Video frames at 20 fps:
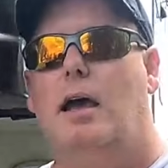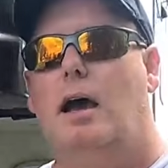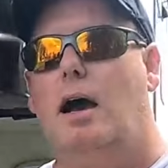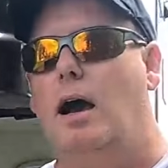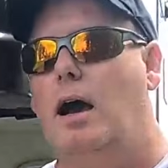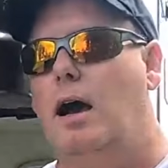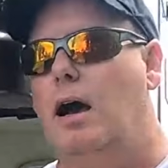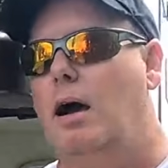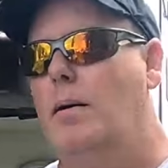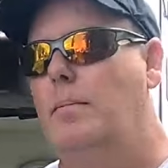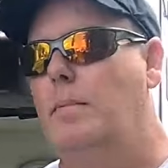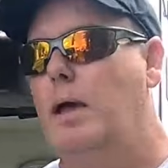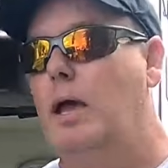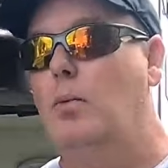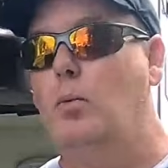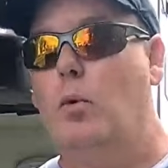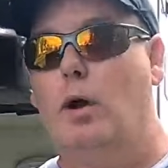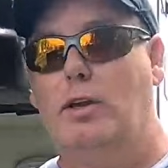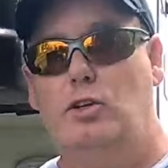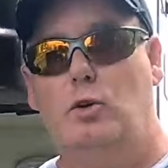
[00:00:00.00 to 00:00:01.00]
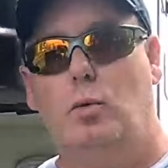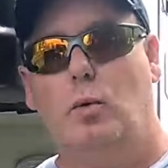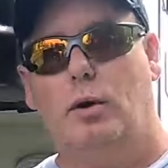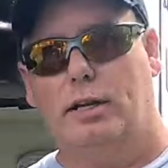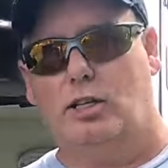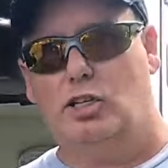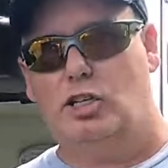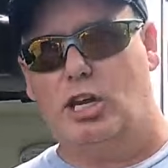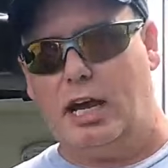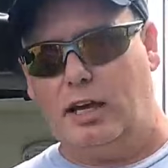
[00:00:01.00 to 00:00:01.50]
And when you want
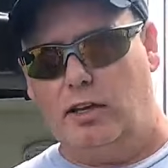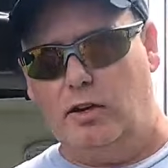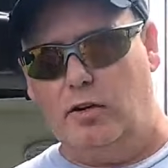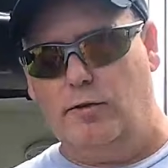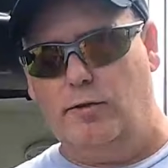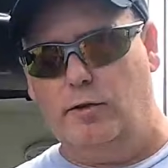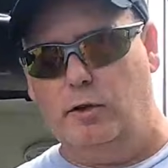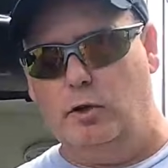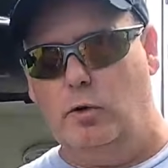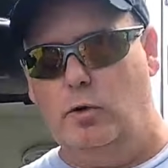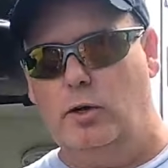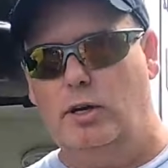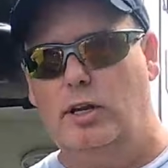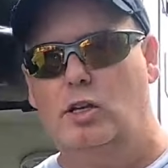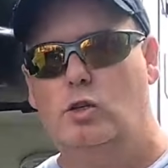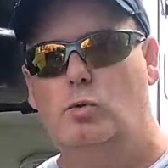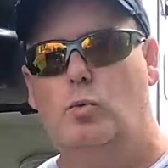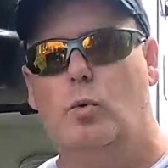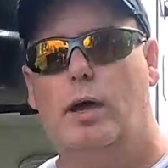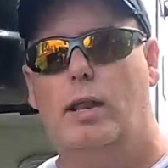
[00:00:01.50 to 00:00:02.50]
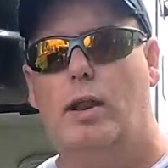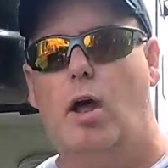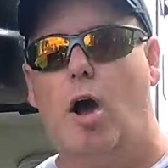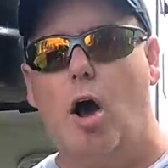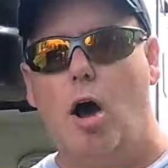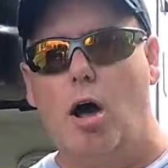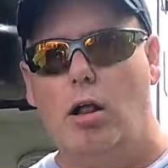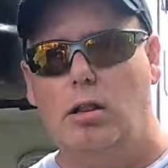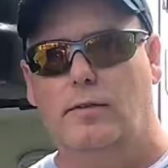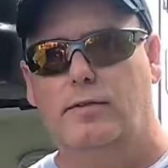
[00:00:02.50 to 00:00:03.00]
to check your fluid is when
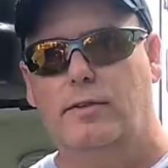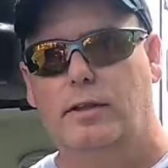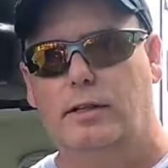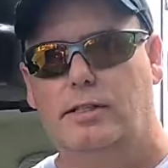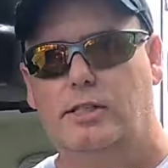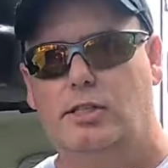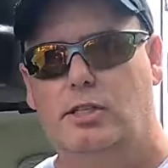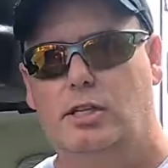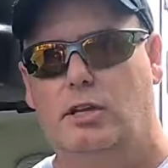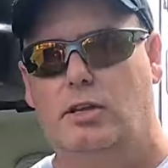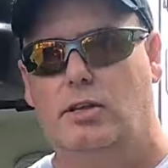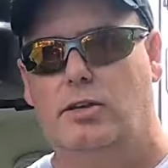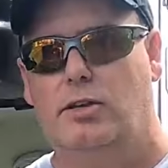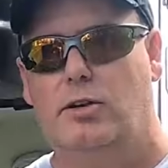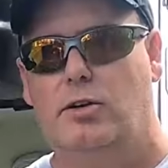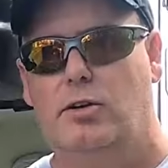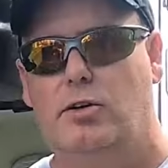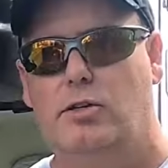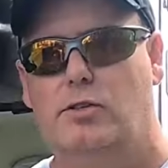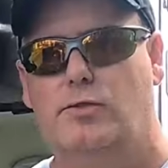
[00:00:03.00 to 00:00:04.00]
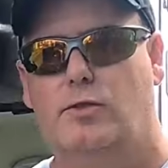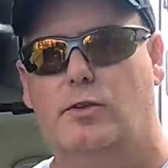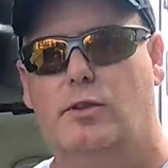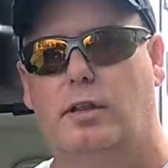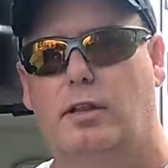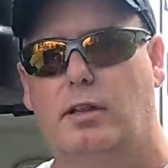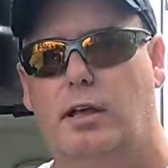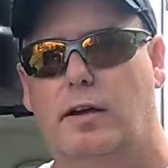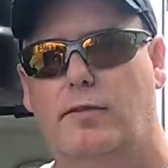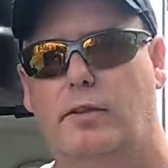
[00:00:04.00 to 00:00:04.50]
all of the cylinders for
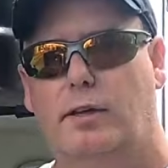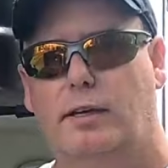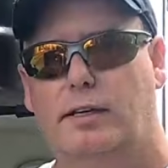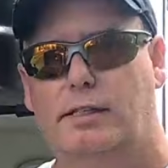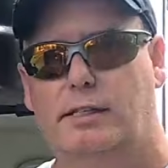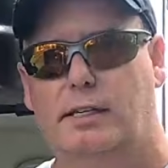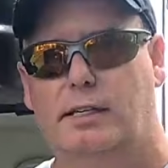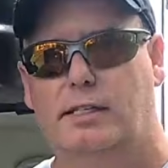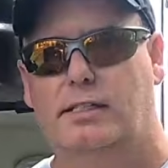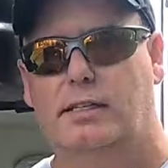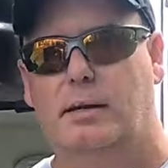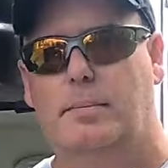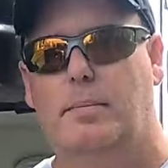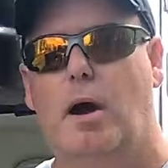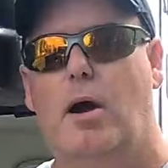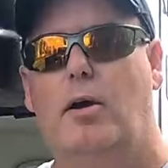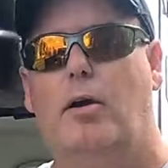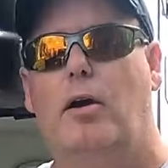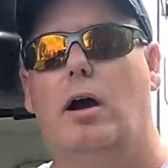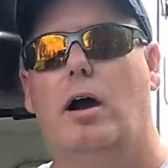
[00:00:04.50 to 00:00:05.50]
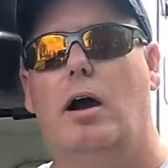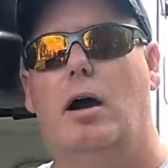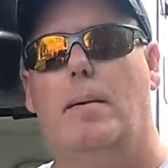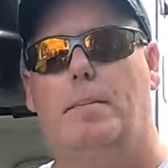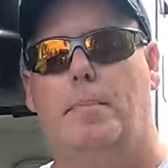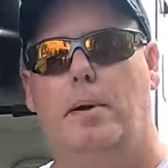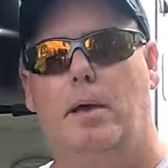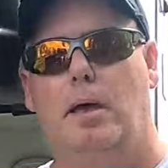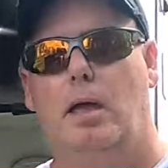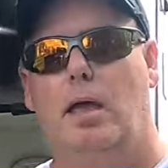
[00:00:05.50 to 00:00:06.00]
the leveling system are
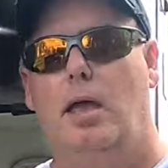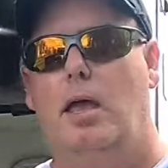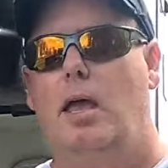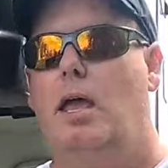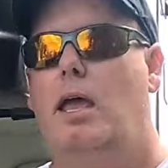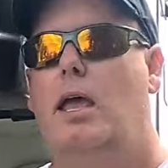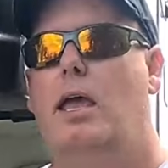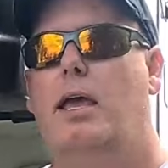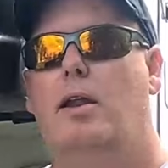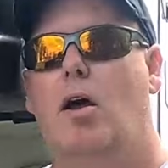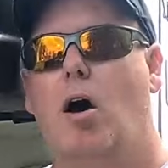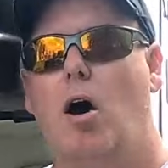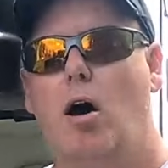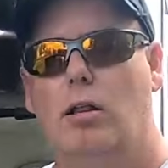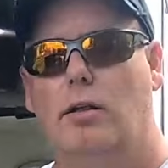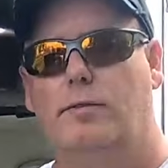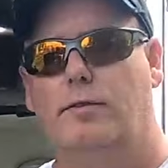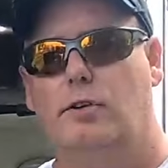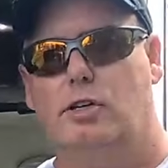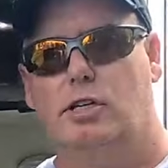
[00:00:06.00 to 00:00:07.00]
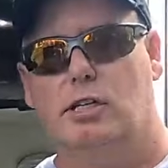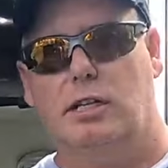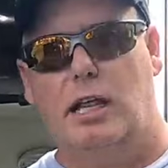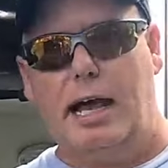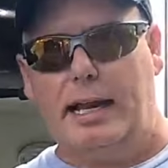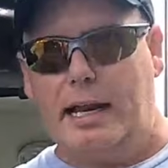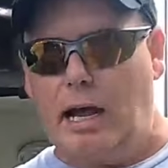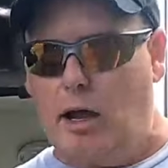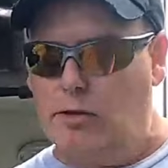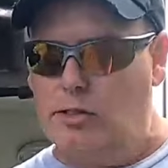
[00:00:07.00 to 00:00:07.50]
up and all of your
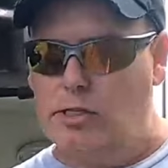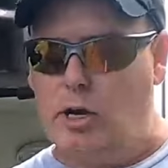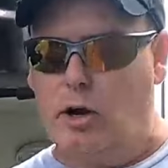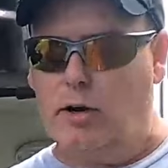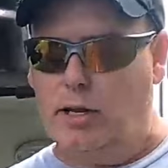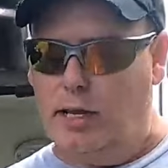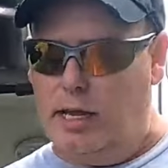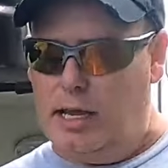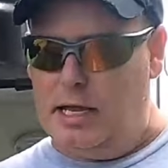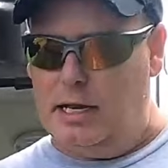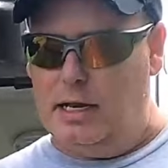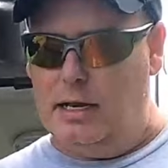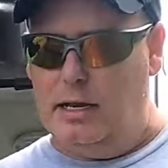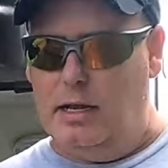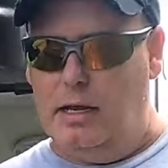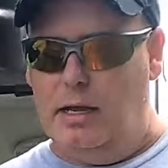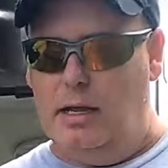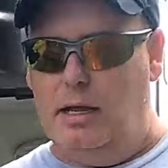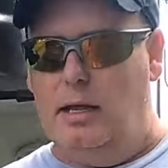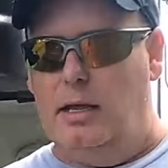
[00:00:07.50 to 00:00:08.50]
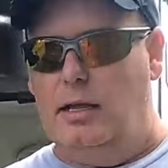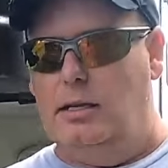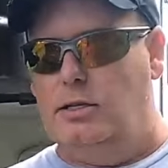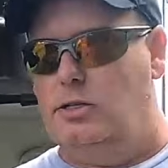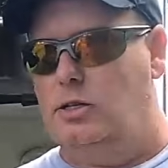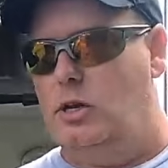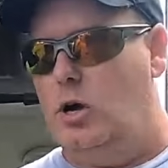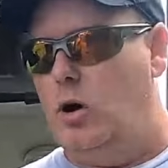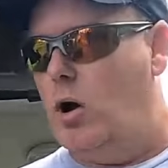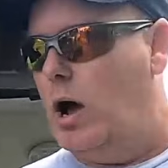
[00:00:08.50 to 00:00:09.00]
slide outs are in.
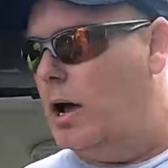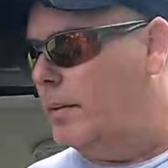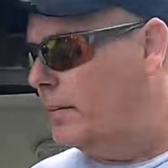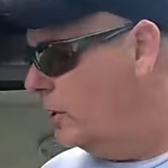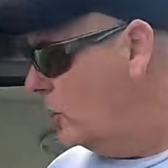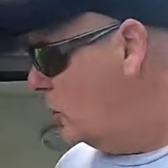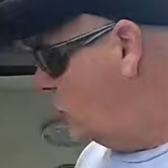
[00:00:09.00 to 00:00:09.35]
So I'm going to